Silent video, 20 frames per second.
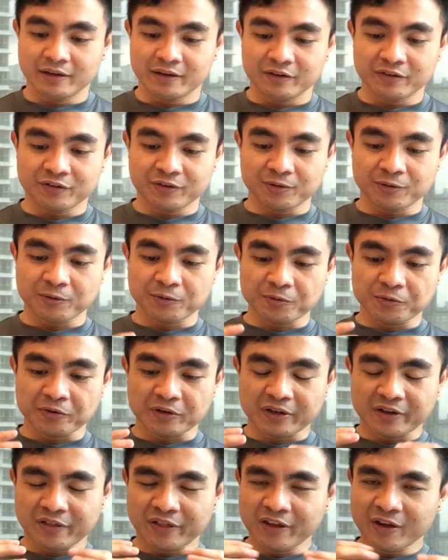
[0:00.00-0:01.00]
So
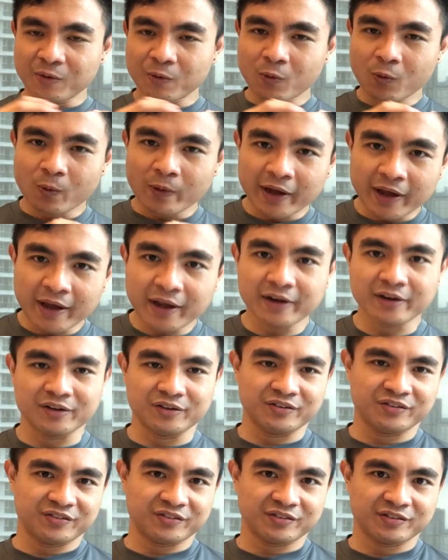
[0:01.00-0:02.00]
the
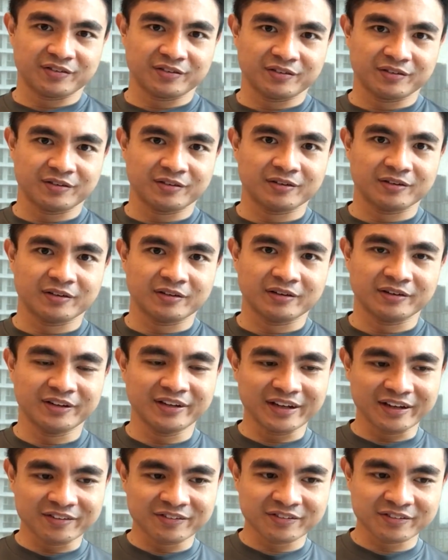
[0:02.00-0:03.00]
awareness,
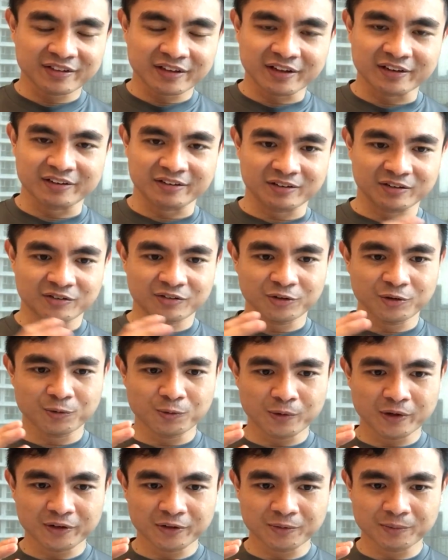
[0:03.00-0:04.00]
the extent. So you
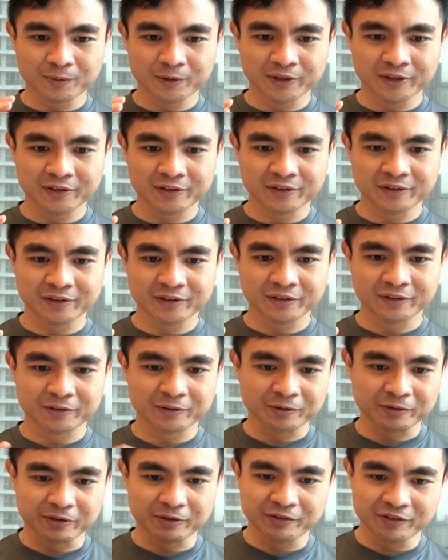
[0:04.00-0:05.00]
want to monitor.
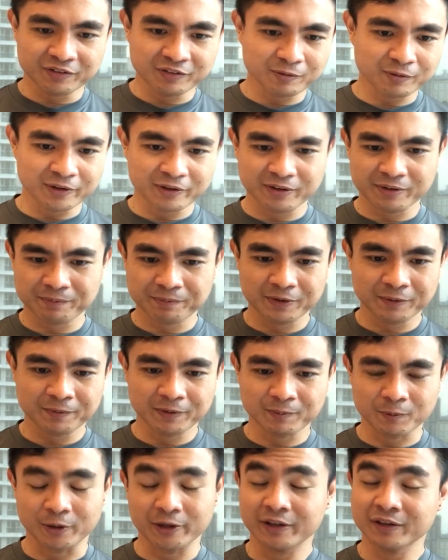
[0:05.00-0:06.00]
The reason why
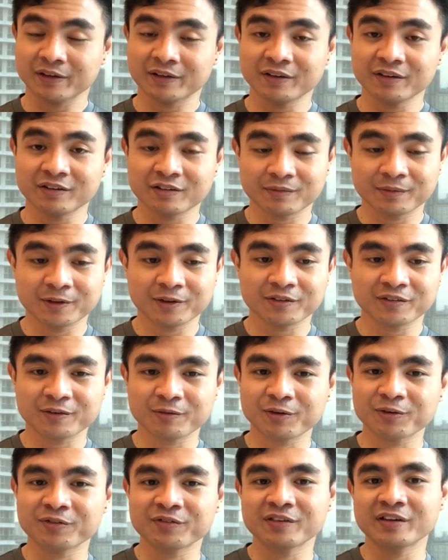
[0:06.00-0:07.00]
people monitor this is because they
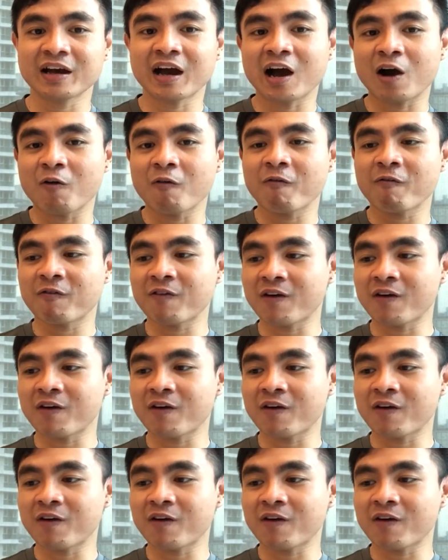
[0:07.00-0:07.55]
want to see how